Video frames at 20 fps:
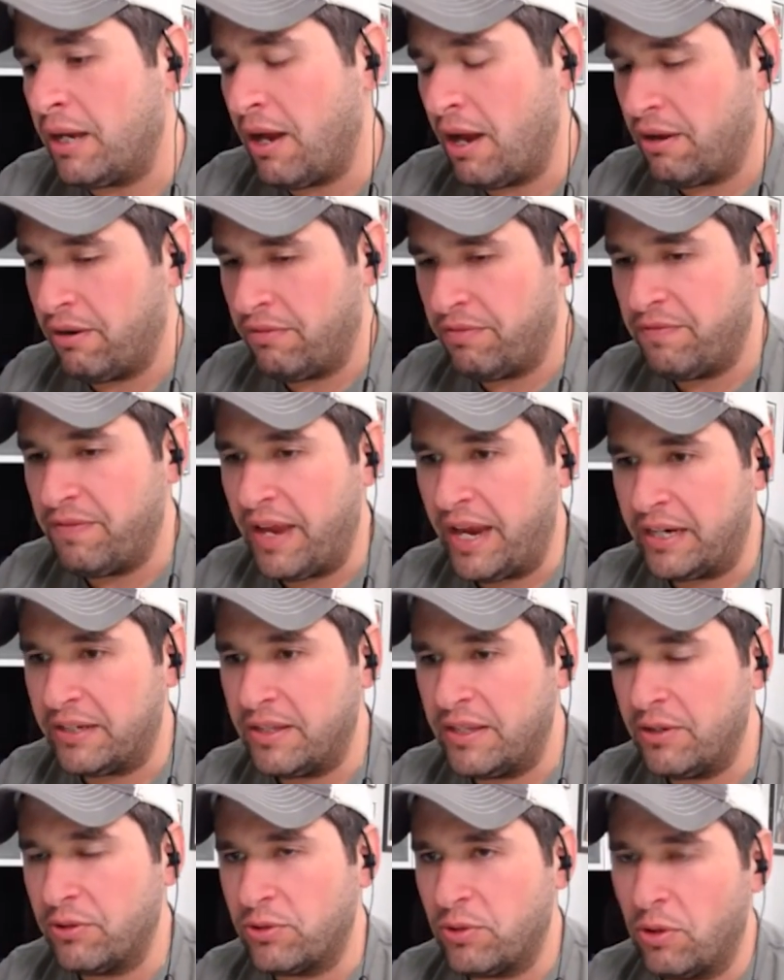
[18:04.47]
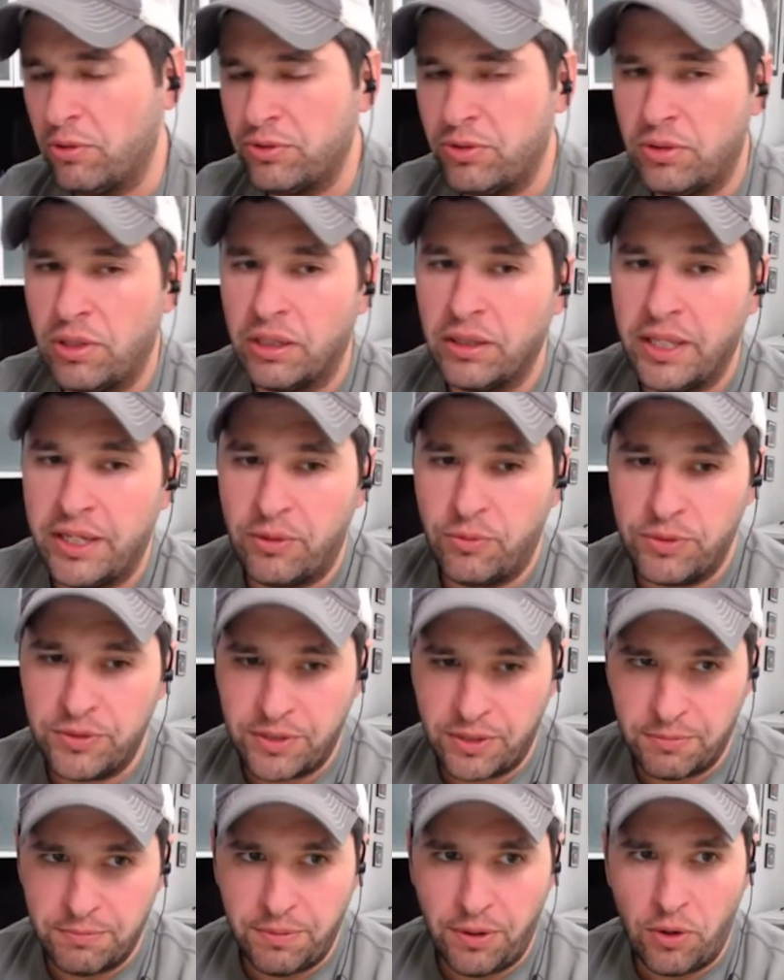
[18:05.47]
on effect, there's also the liquids
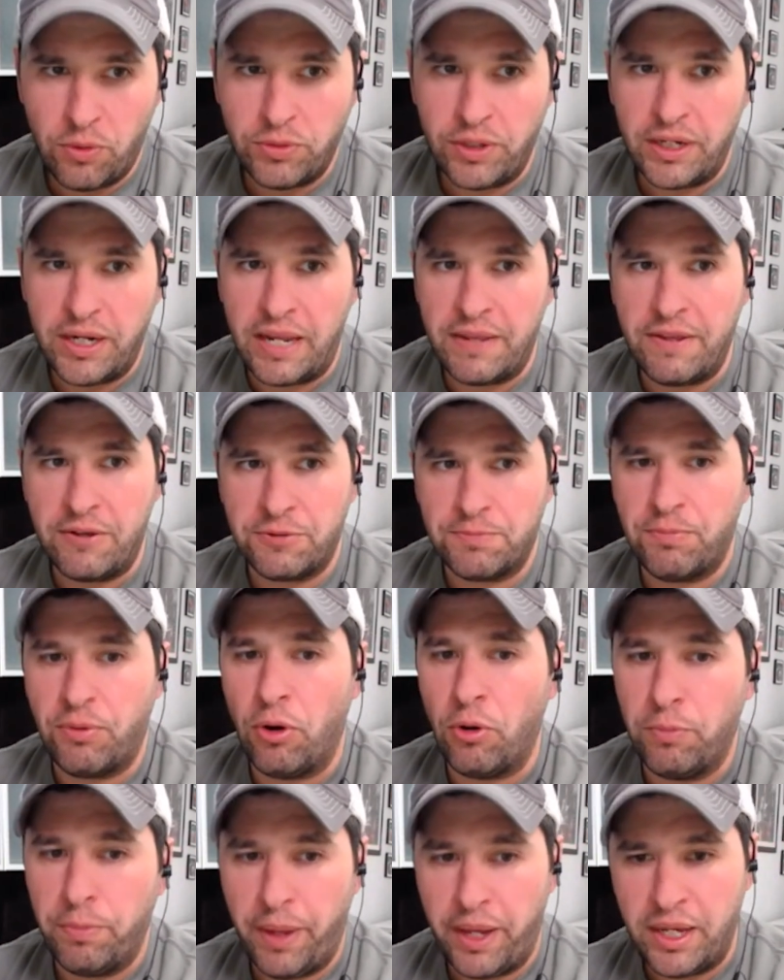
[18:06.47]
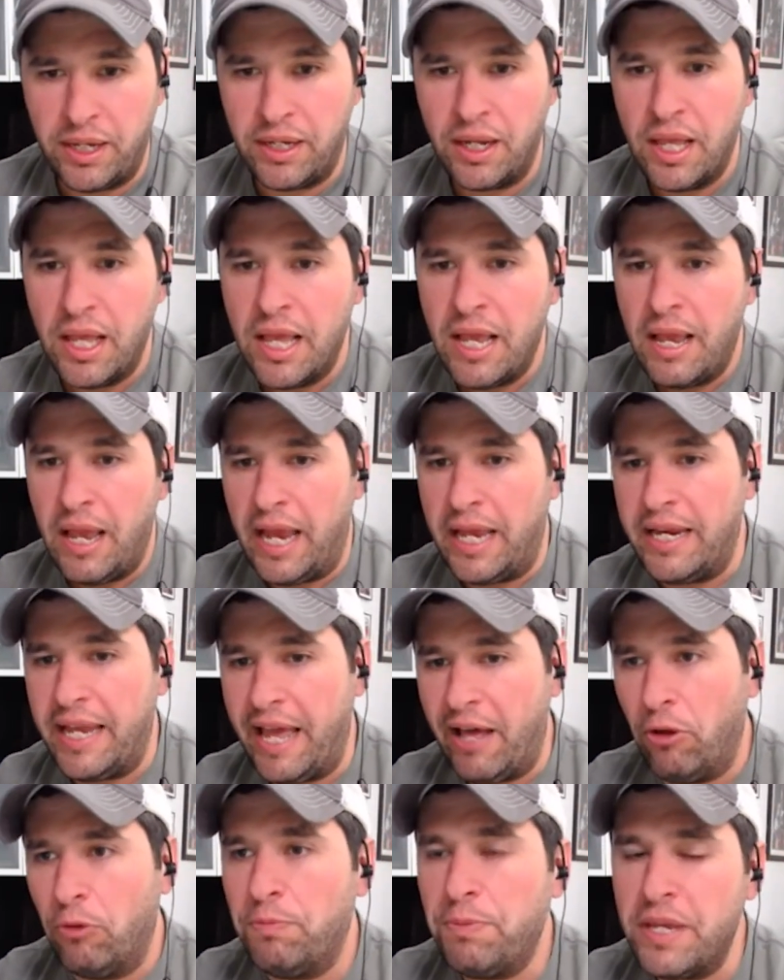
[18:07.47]
component and there's propane and
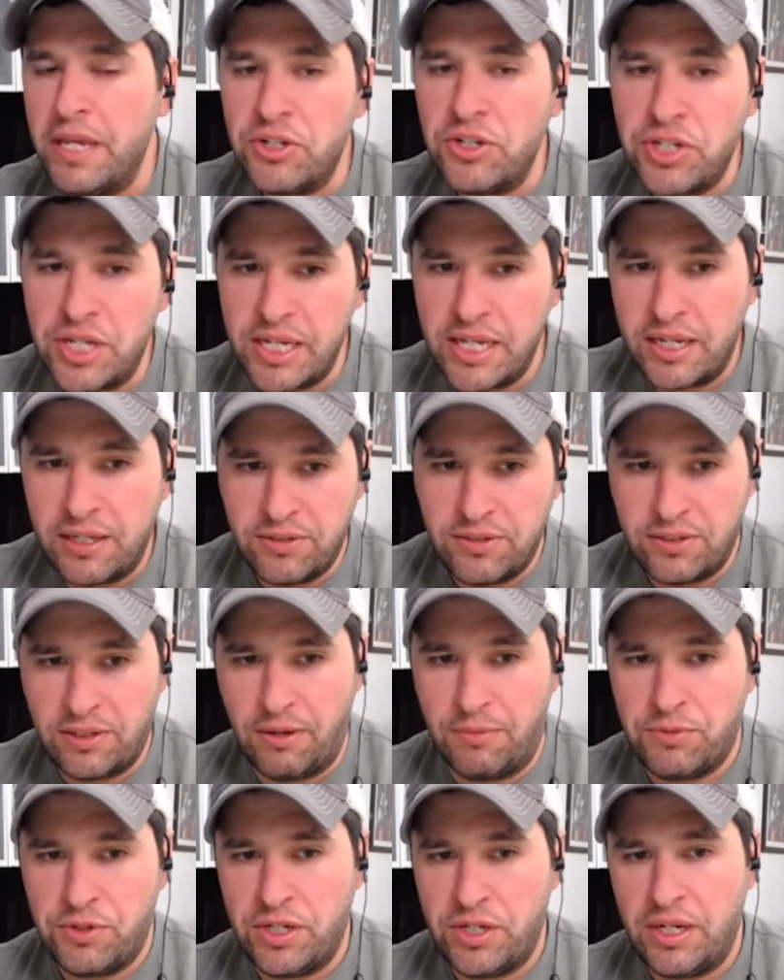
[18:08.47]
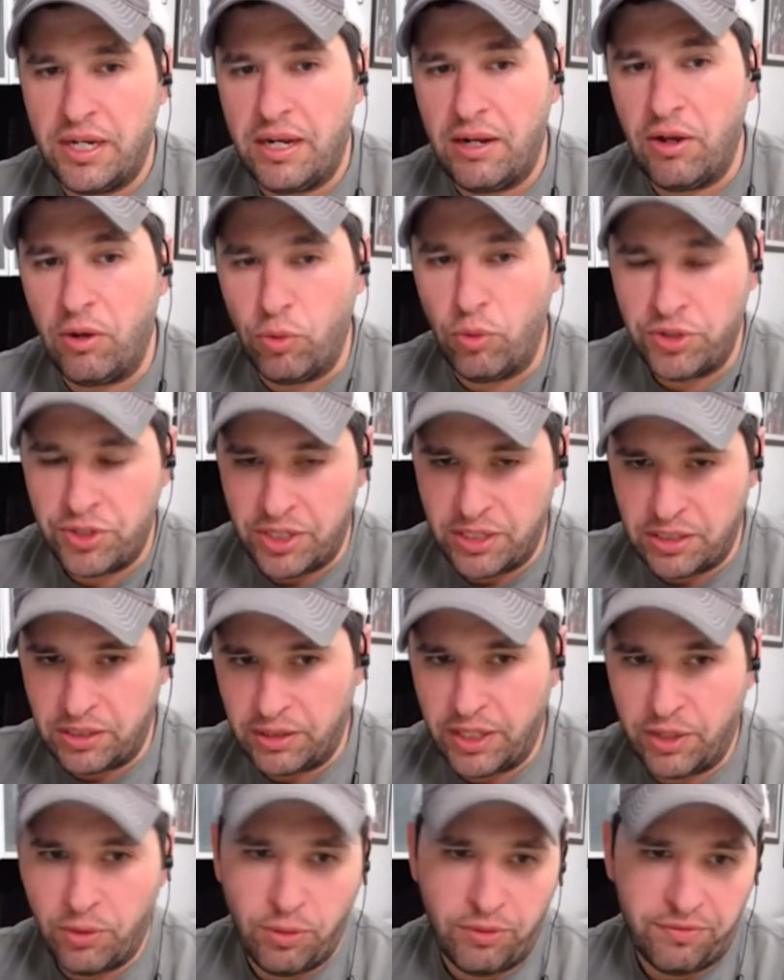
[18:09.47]
LPG consumption, uh, which is
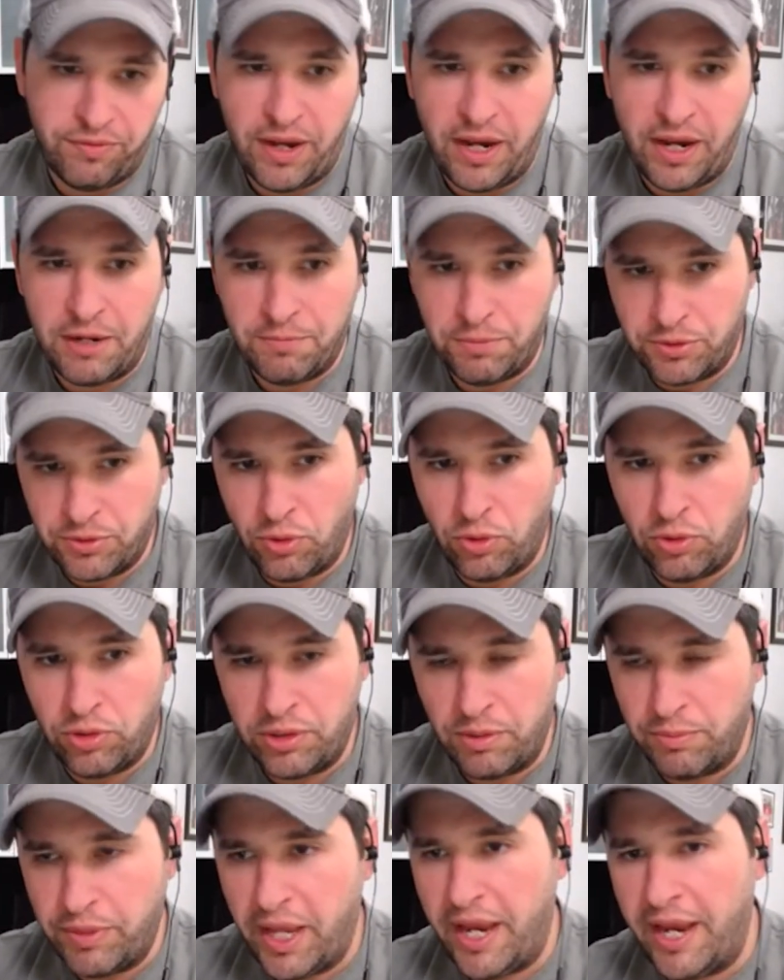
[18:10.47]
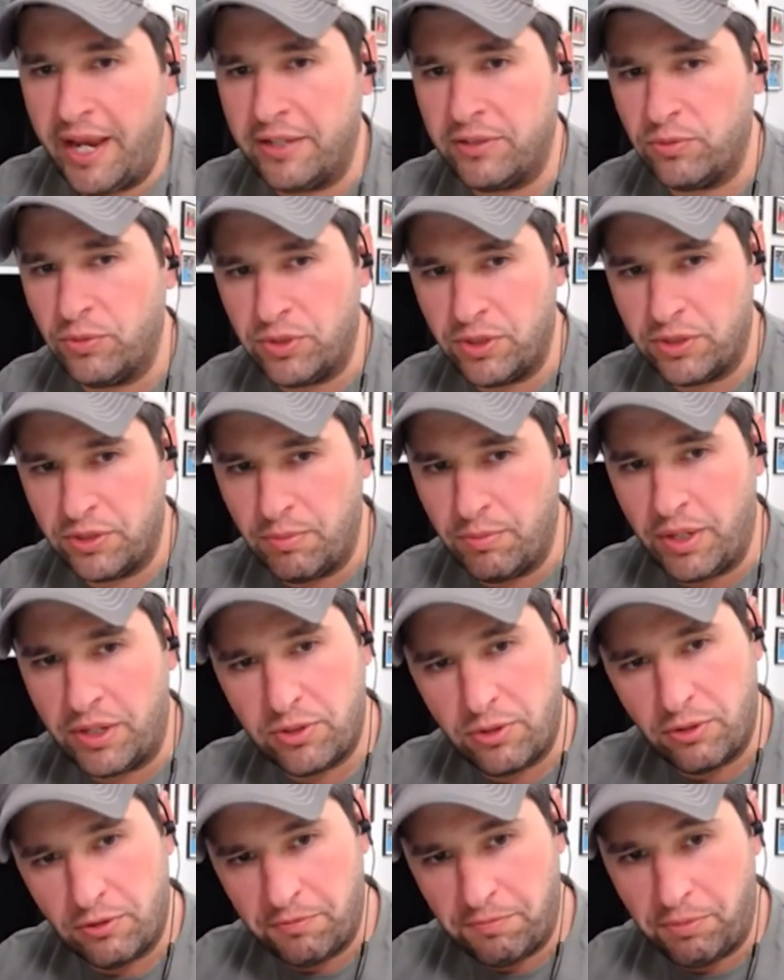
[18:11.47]
liquefied petroleum gas, which is a
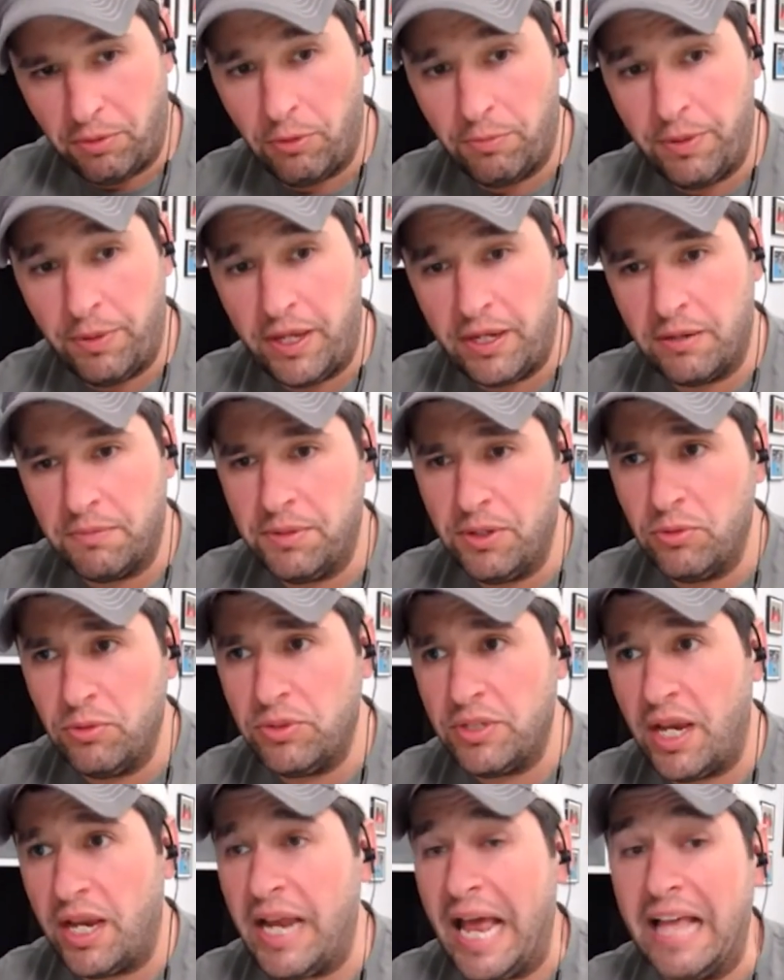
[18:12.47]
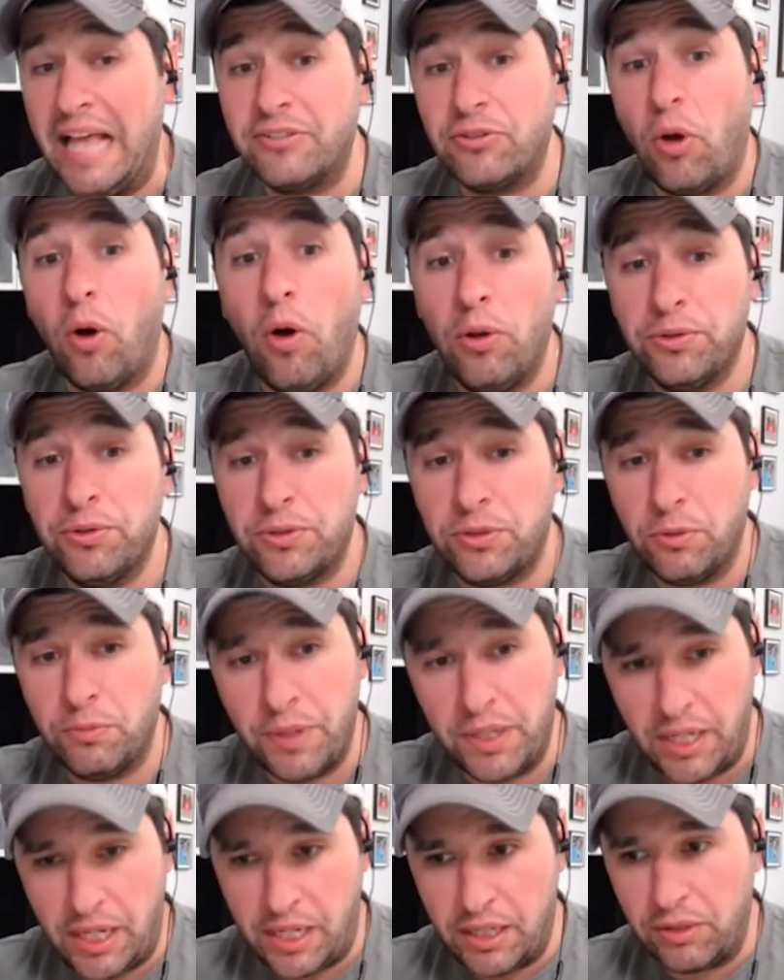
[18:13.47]
mixture of propane and butane, has also
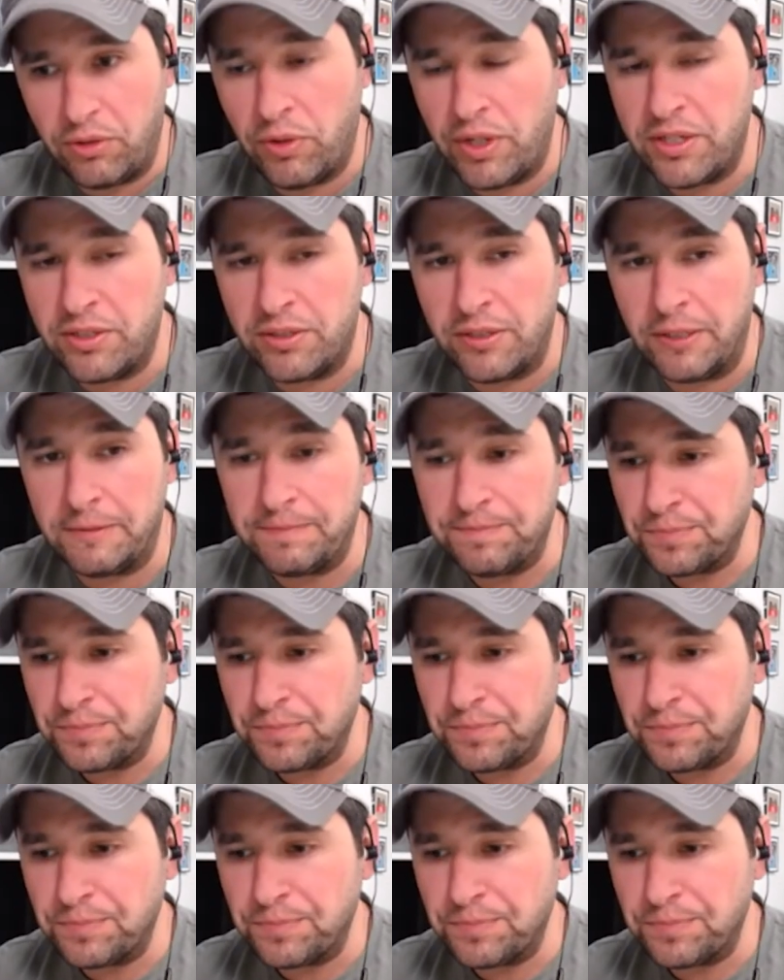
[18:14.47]
been increasing.